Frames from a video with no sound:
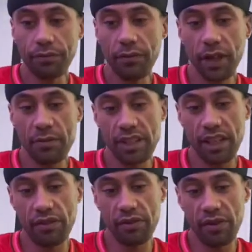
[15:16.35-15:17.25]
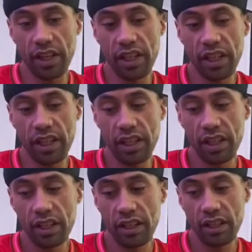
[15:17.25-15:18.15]
I'm seeing 3,
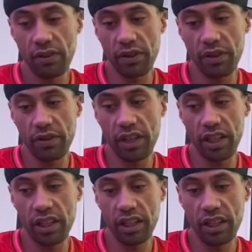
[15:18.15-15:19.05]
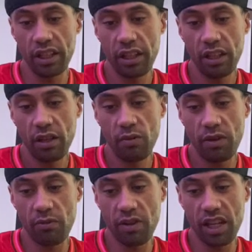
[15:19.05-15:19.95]
3, 3,
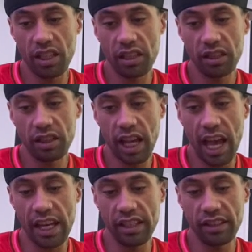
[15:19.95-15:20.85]
1, 1, 8.